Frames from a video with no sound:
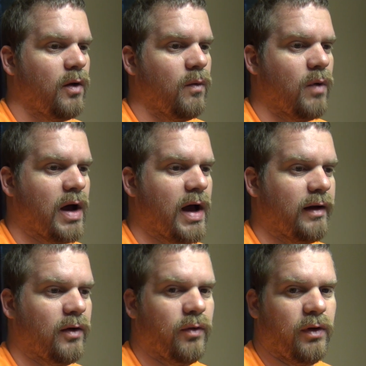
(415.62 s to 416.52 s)
why I
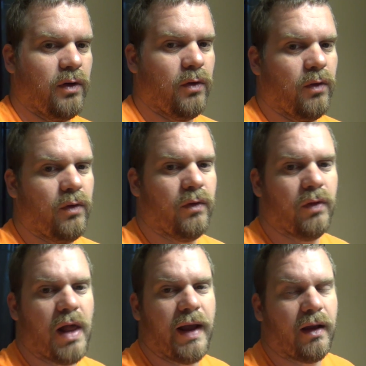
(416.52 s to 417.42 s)
don't do
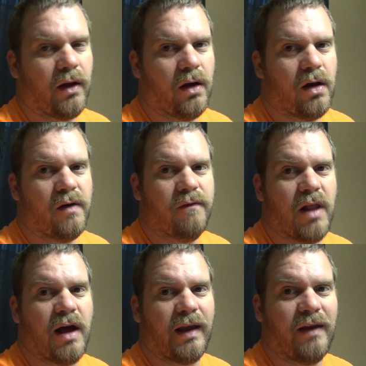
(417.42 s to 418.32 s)
like
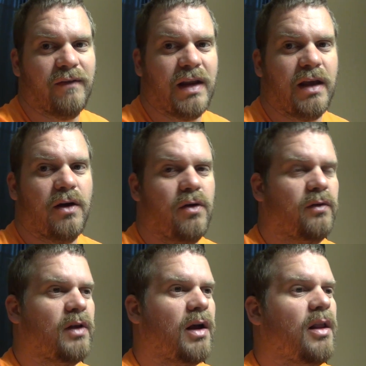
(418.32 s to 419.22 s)
vlogging
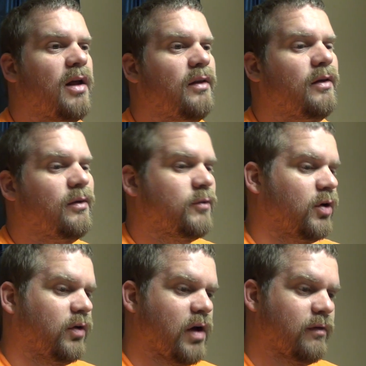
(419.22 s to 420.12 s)
videos like a lot of the
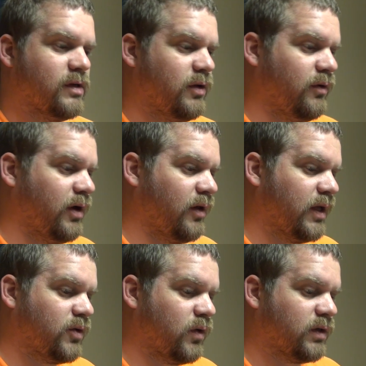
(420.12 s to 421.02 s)
truck drivers do and all
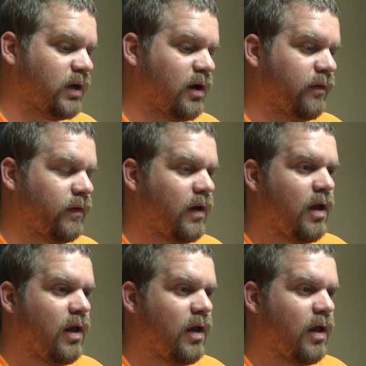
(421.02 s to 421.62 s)
that sort of stuff.